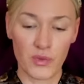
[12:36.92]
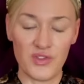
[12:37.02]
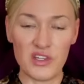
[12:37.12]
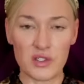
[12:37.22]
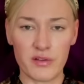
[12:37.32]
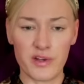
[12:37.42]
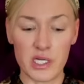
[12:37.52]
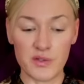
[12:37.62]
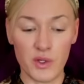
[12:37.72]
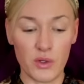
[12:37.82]
These are the
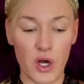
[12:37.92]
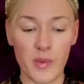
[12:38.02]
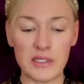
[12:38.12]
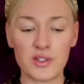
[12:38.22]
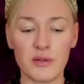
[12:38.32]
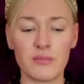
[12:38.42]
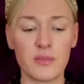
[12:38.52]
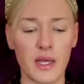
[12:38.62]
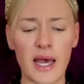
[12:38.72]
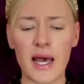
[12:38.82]
first few comments.
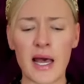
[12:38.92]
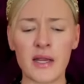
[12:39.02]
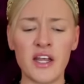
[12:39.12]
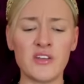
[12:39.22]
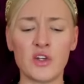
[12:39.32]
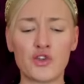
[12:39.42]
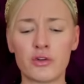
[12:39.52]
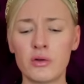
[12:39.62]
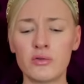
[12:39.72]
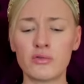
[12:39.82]
Anne is a
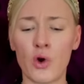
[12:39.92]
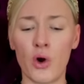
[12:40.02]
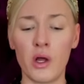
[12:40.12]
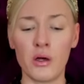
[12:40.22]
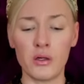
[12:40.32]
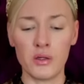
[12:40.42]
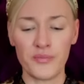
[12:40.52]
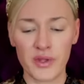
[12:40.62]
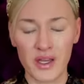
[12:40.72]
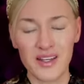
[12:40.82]
true royal
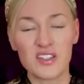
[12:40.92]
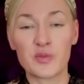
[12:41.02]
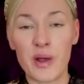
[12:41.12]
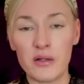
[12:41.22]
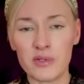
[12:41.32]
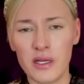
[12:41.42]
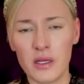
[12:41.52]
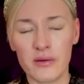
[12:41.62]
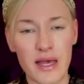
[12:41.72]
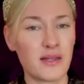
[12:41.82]
spelt
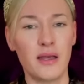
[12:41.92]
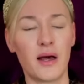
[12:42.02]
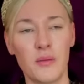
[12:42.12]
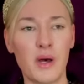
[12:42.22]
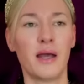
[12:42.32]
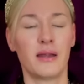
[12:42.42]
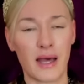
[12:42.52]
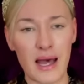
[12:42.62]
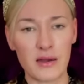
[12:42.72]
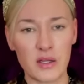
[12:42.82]
incorrectly, I might
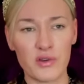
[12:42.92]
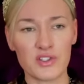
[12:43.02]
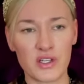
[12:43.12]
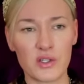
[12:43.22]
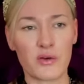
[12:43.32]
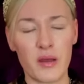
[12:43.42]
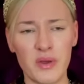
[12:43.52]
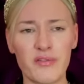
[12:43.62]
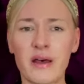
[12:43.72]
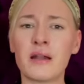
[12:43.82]
add. If you're such a great
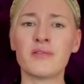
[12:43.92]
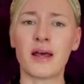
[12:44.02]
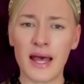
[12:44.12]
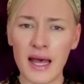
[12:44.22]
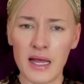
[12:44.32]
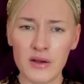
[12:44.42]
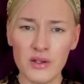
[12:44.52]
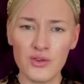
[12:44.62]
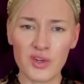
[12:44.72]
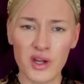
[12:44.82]
big fan of Anne,
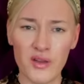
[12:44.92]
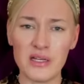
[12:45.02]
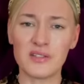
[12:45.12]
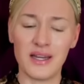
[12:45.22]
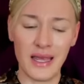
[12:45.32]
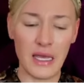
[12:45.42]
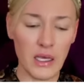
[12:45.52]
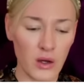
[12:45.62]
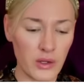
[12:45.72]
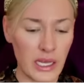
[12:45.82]
you should know there's an
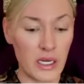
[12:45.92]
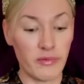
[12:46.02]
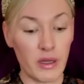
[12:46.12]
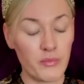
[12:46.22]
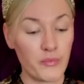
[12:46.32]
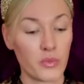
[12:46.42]
E on the end of it.